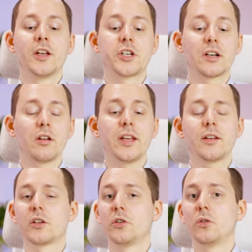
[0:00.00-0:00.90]

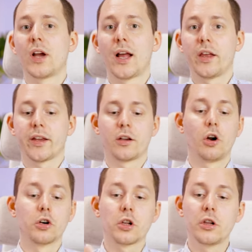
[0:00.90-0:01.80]
Generally, to kind of like
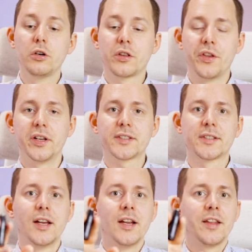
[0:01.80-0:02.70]
conclude this,
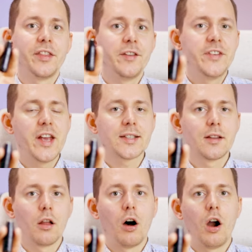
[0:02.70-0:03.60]
the
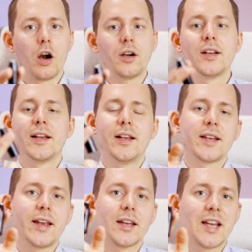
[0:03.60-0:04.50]
VXLR
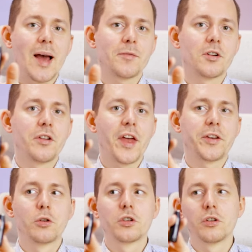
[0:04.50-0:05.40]
is a adapter
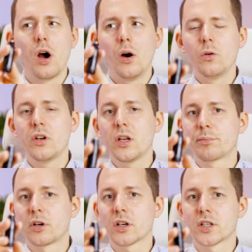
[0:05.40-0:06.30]
that you should only
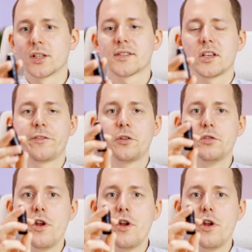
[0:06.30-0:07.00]
purchase if you